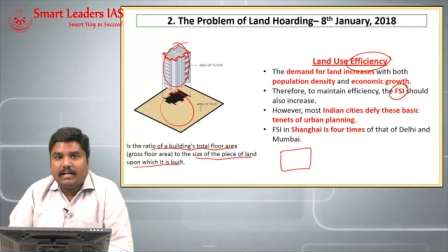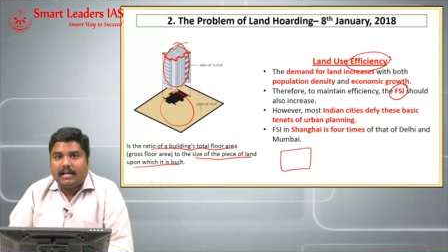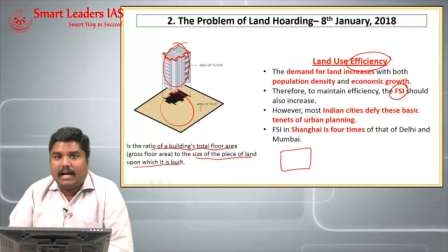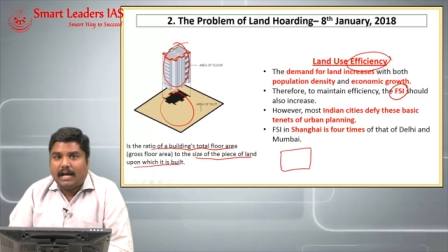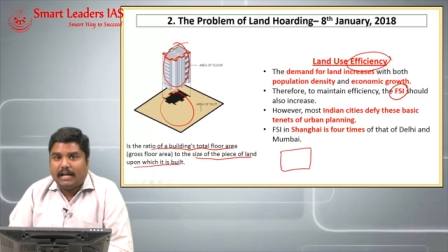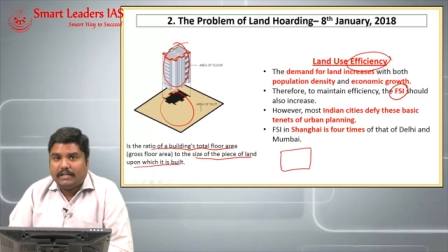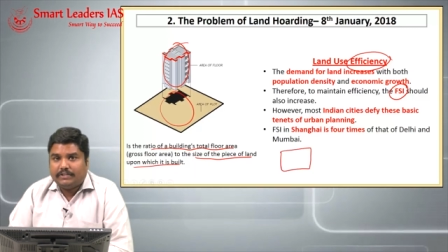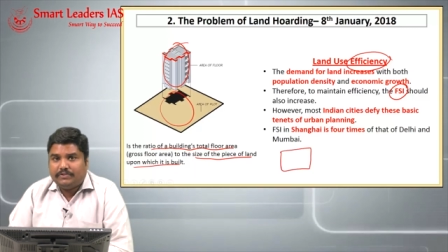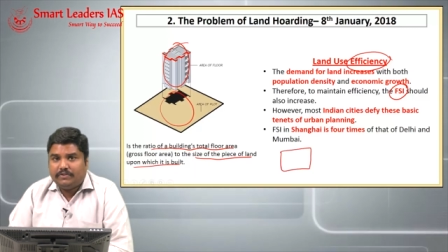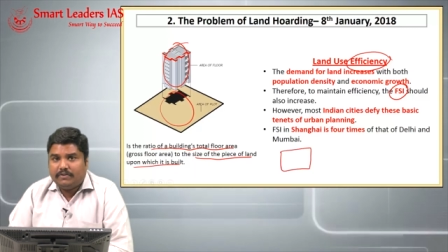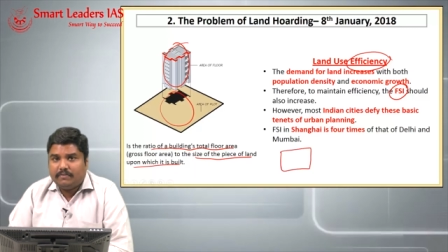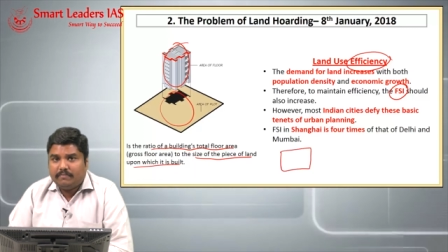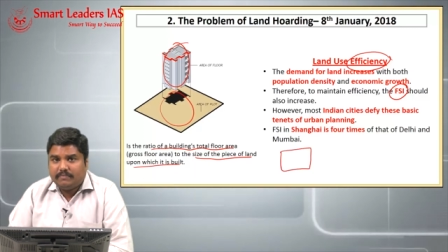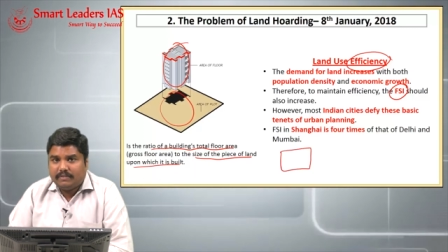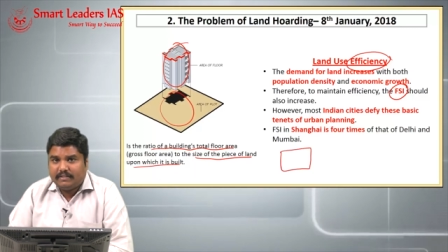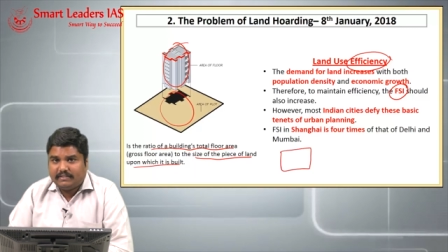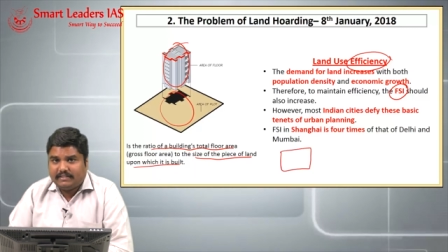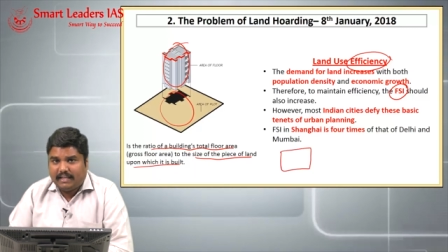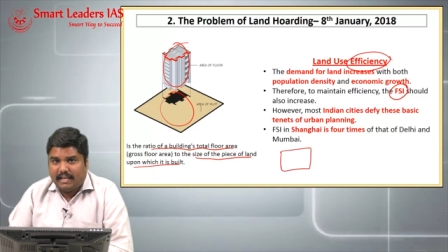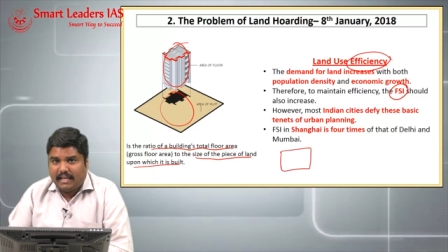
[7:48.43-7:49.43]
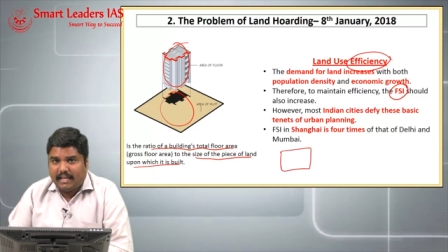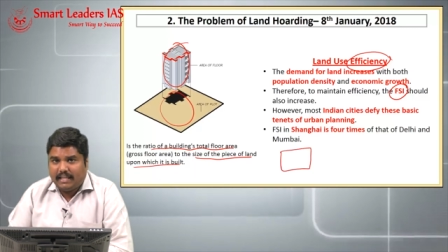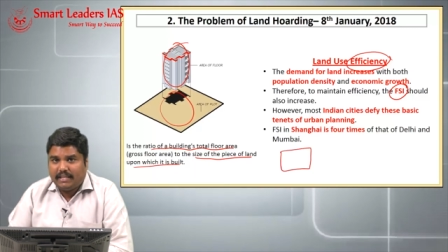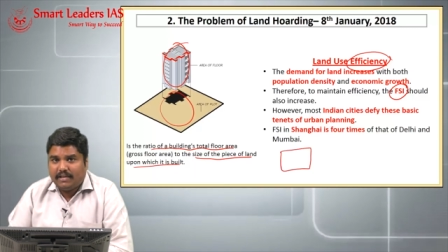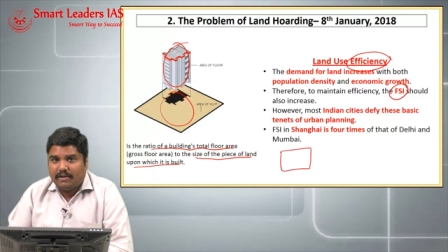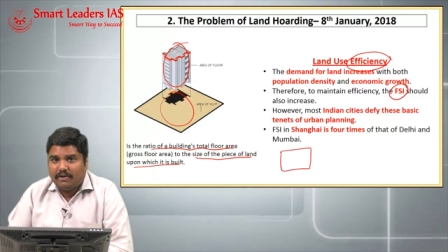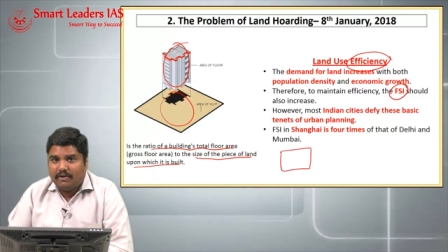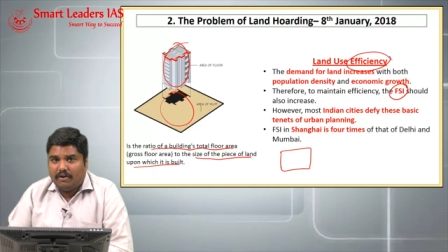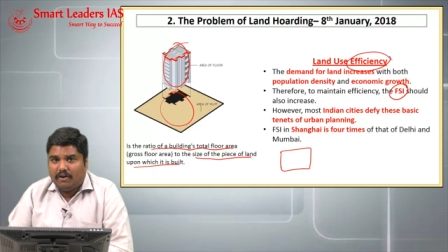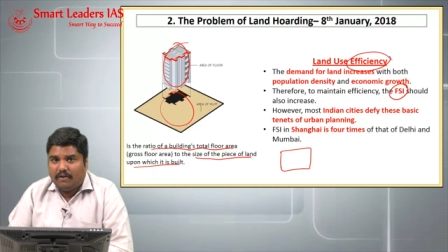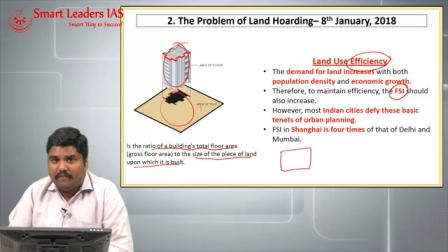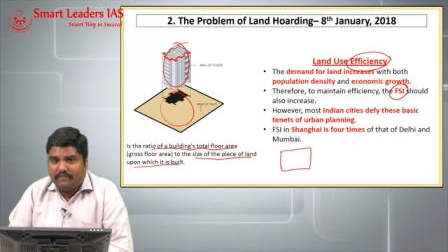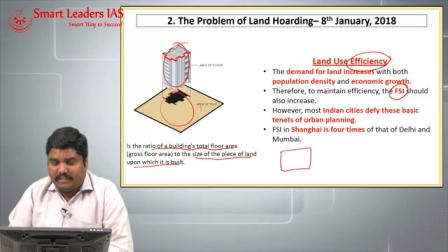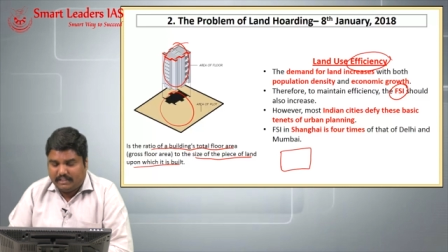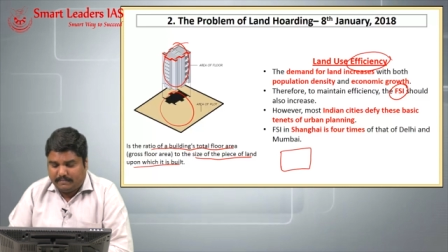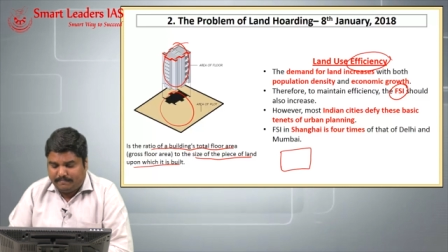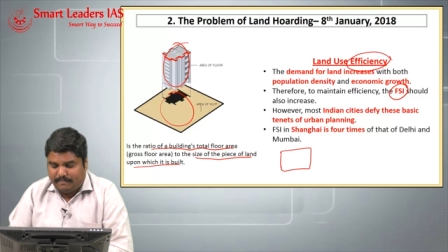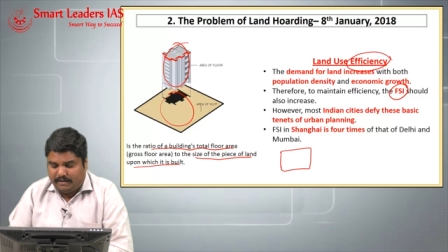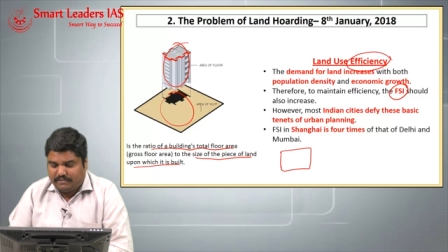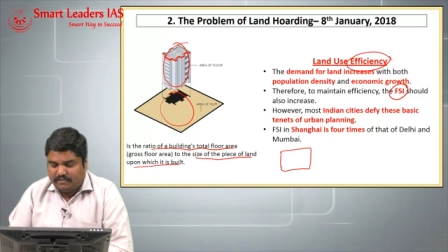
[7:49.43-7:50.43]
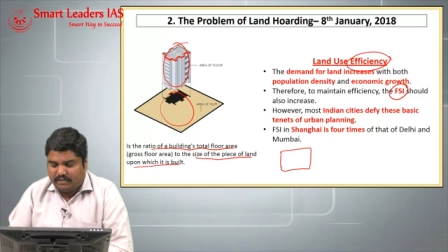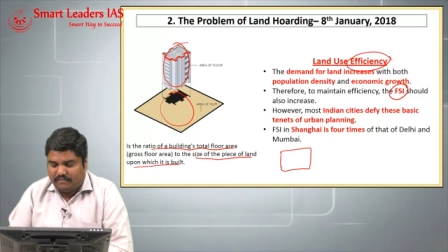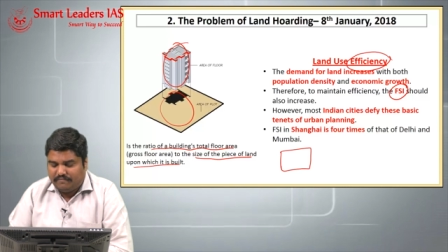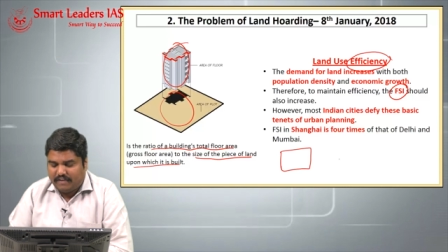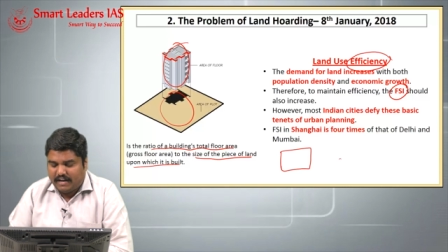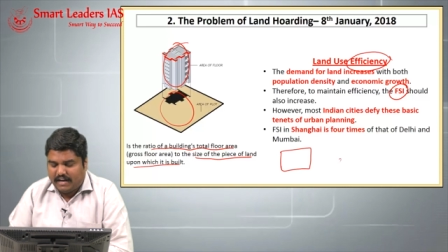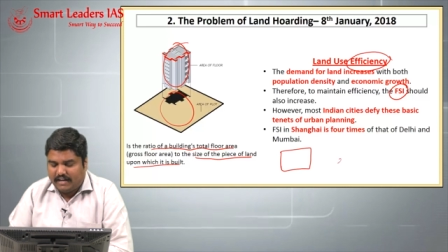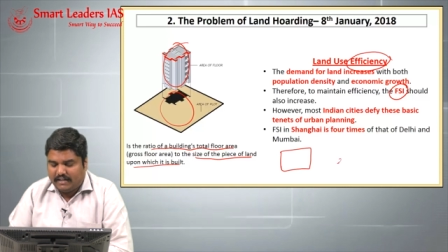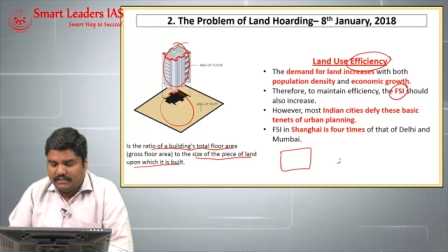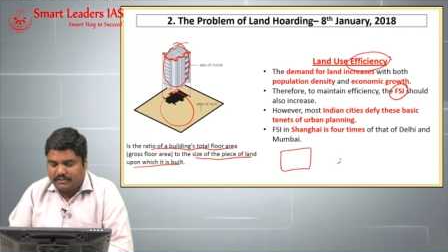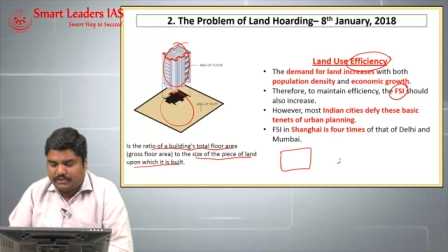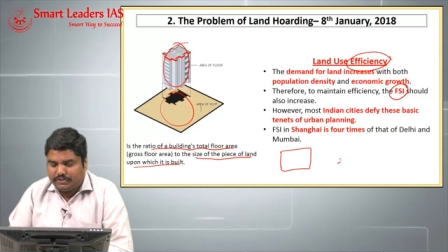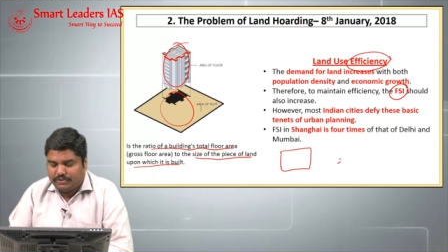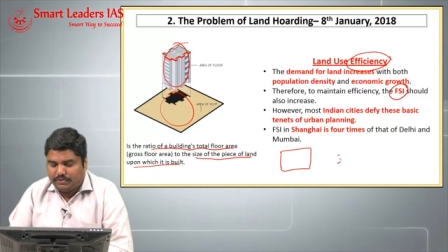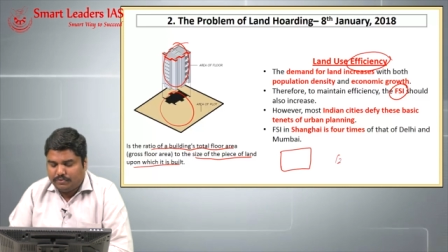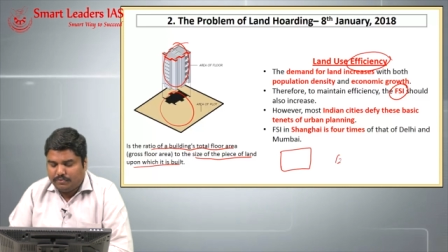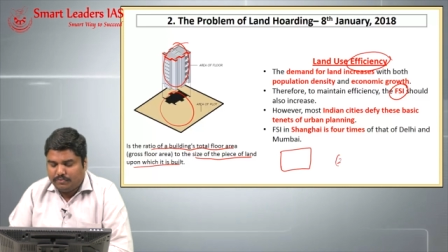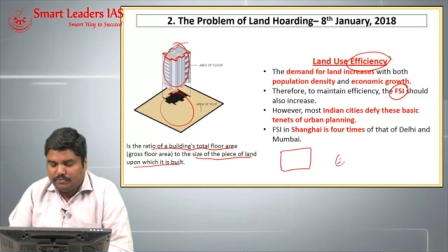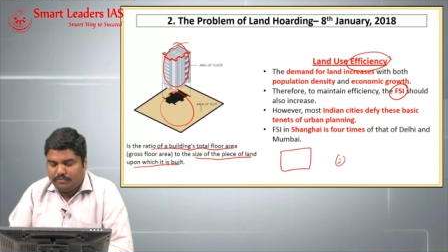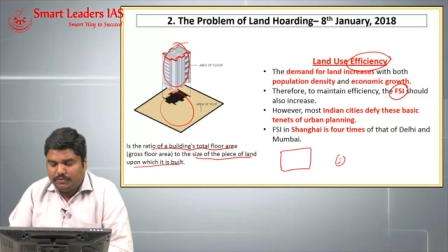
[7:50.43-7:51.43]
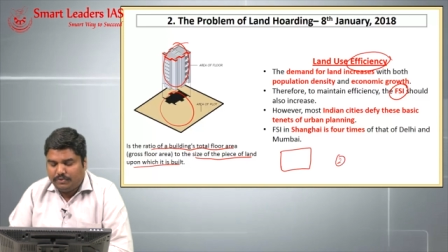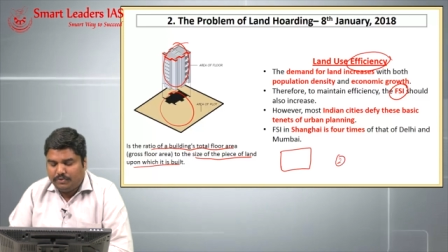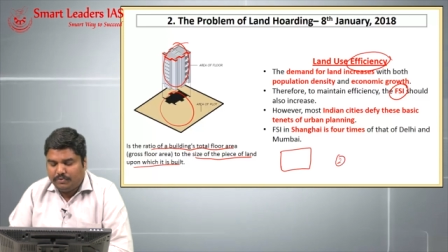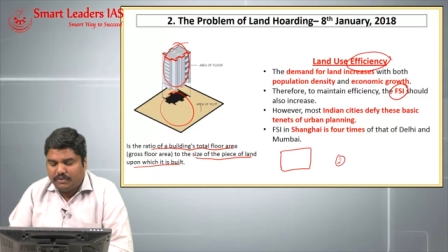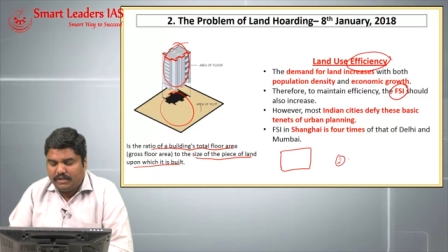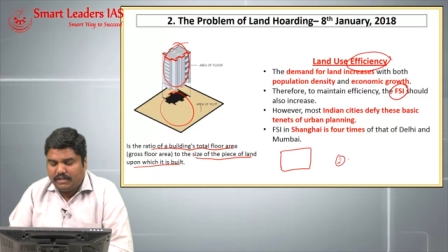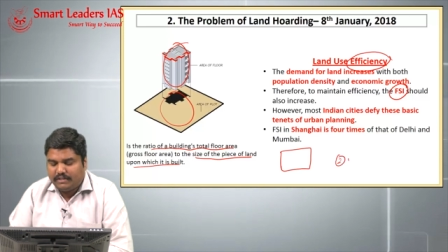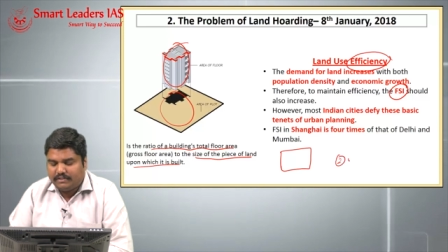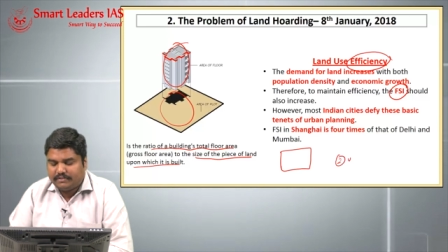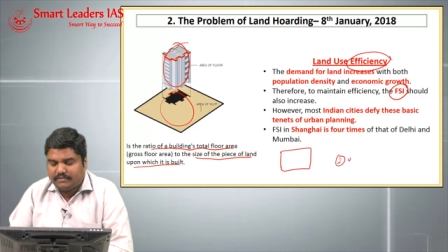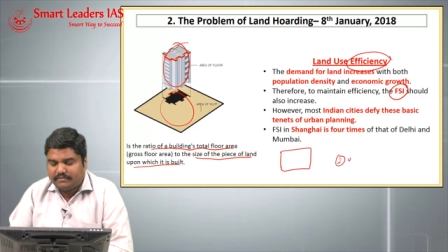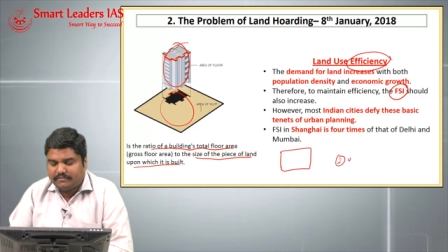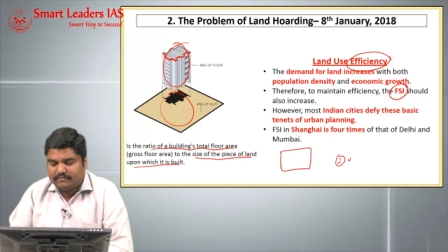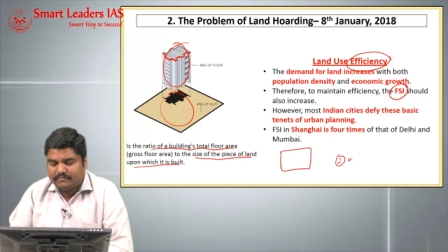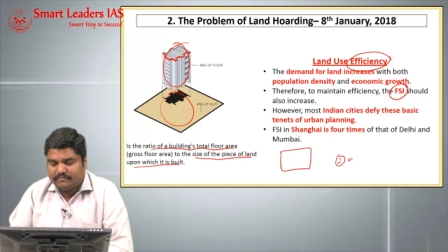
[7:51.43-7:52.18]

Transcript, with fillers: assume this area of this piece of land is 2 units.